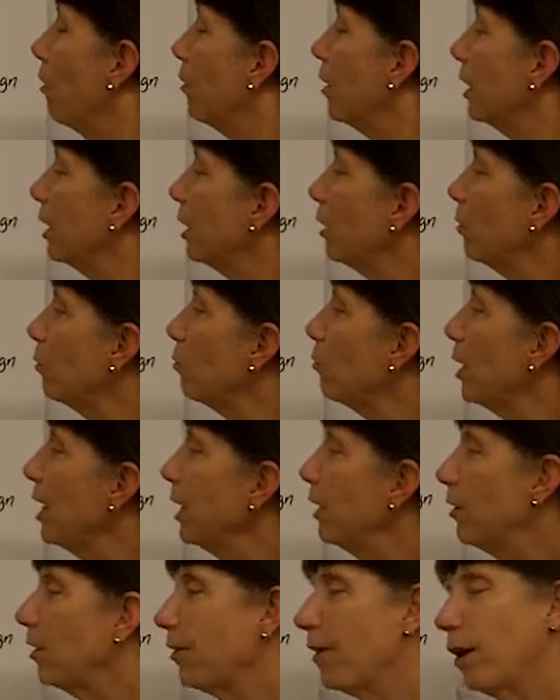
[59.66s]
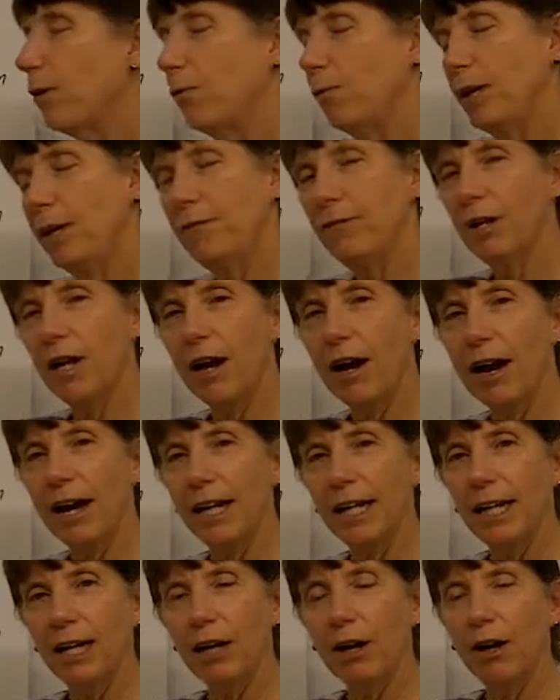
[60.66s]
The little wrinkle that we've
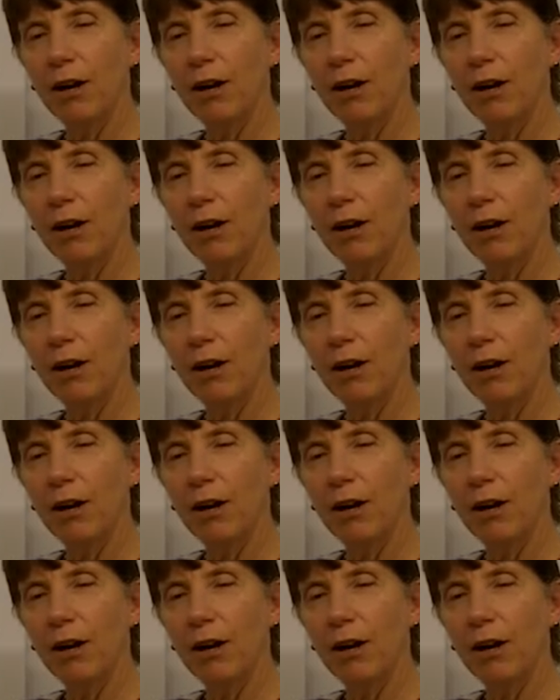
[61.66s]
got in